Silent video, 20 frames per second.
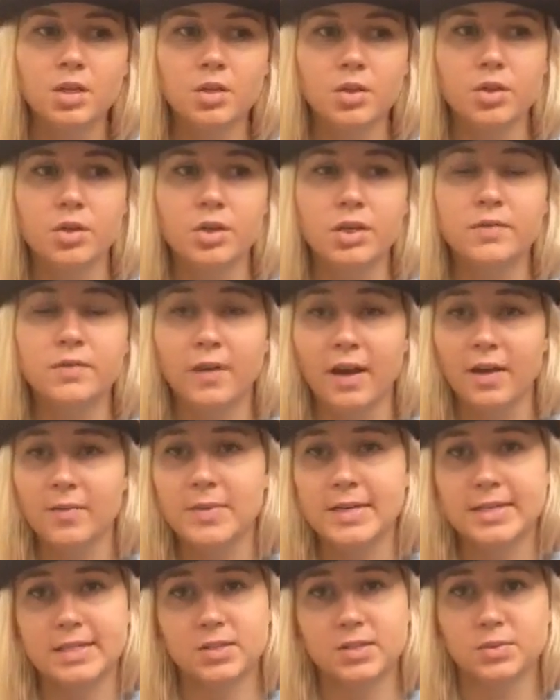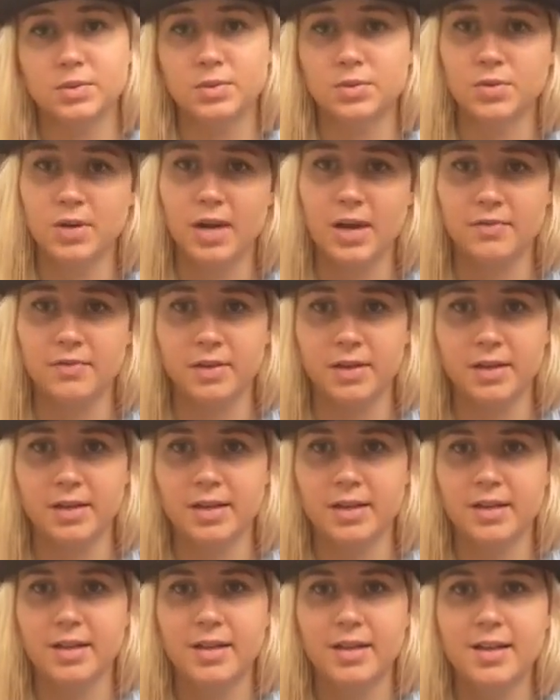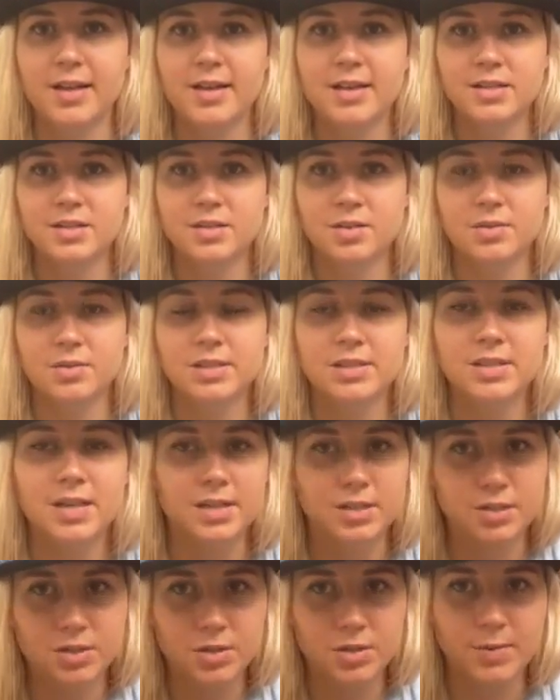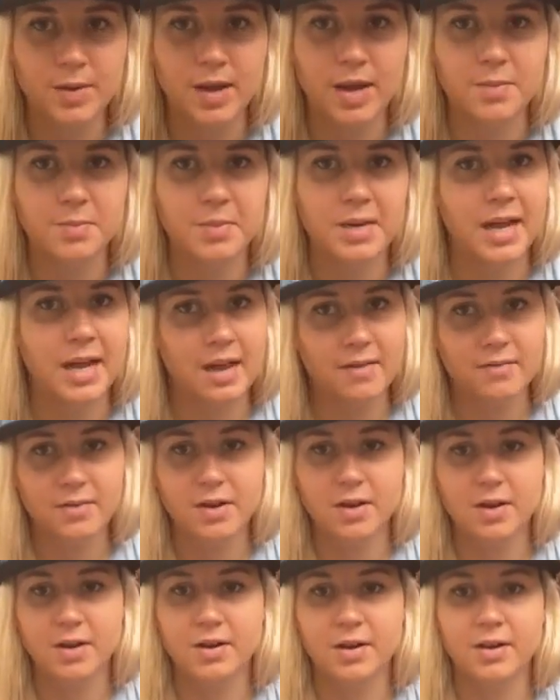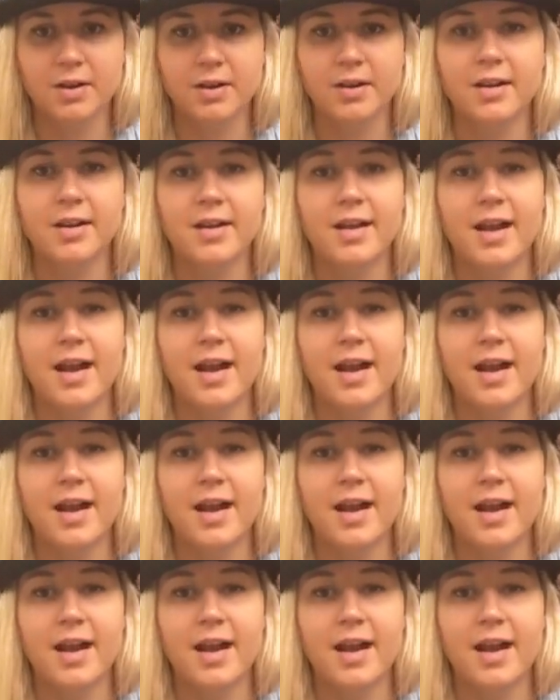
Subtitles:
35 minutes with traffic, so it's not too bad, but I have a car.